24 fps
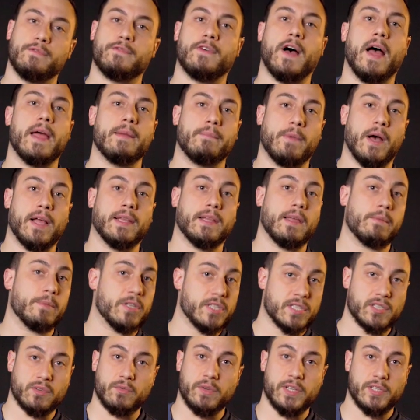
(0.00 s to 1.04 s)
find my lemon
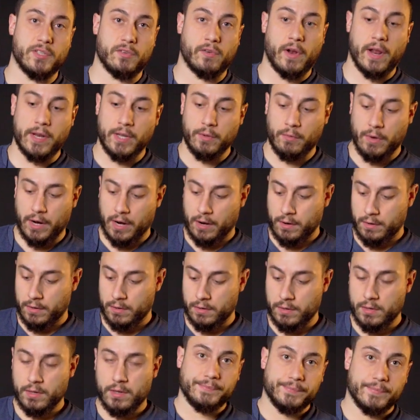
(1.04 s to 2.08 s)
squeezer anywhere,
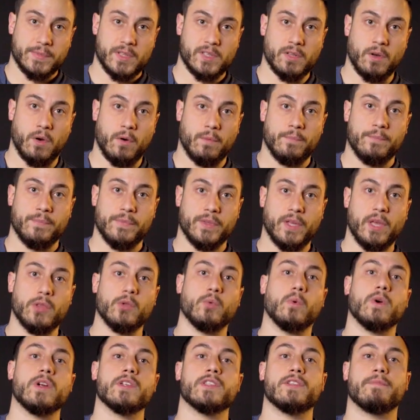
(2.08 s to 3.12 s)
so in the
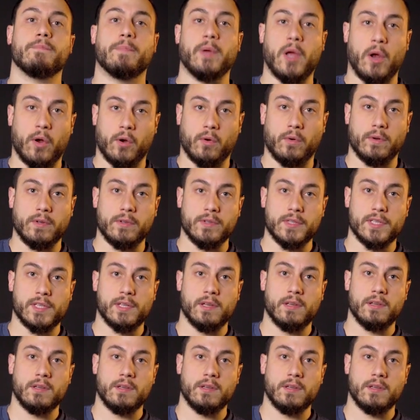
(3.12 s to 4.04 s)
words of Bear Grylls,